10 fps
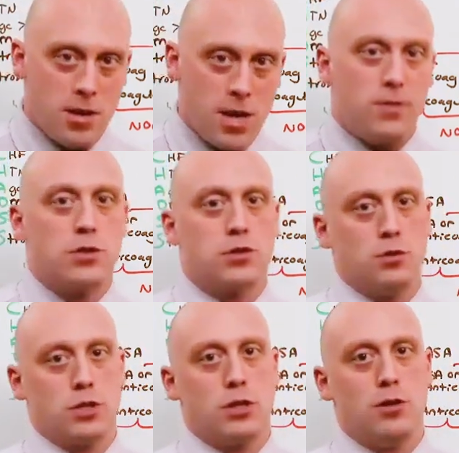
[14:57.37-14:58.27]
If it's
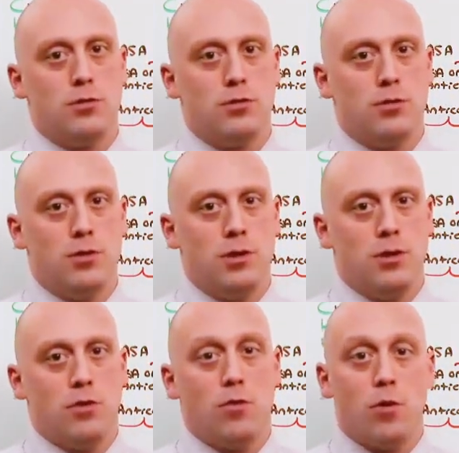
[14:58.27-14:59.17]
too slow,
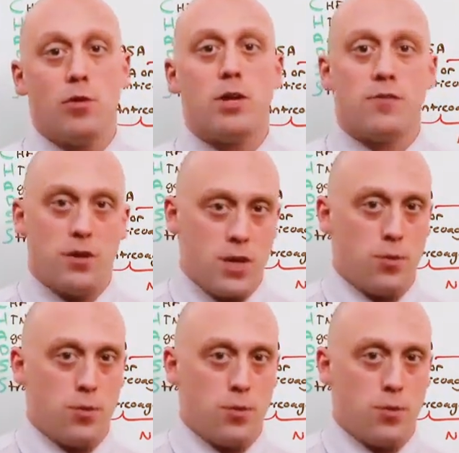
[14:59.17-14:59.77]
or if they're